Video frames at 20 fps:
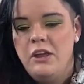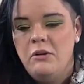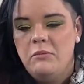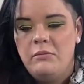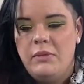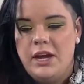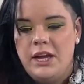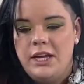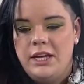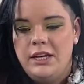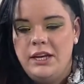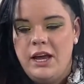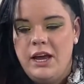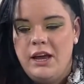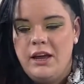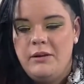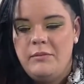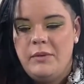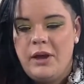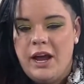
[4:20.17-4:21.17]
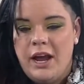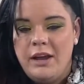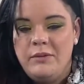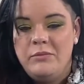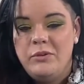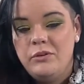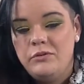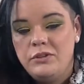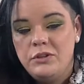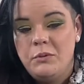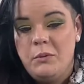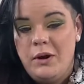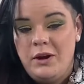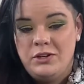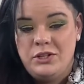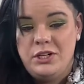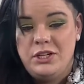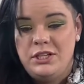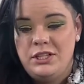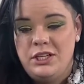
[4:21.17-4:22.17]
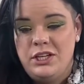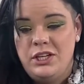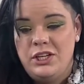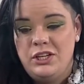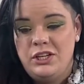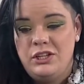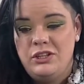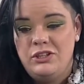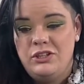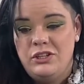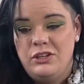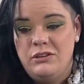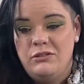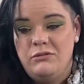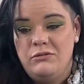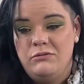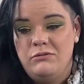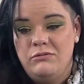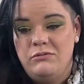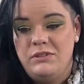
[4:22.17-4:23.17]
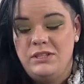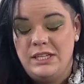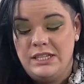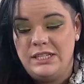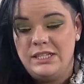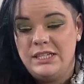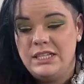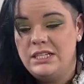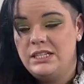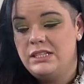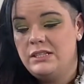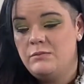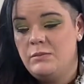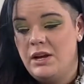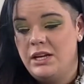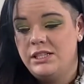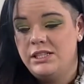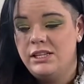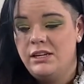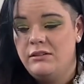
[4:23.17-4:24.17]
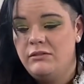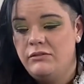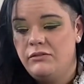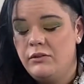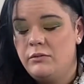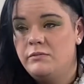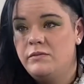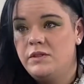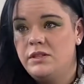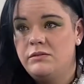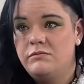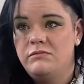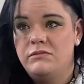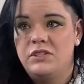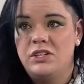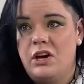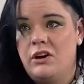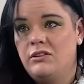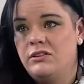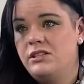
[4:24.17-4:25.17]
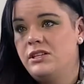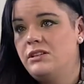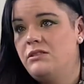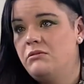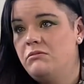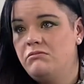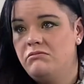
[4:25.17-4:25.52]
But I moved to Washington to distance myself from some toxic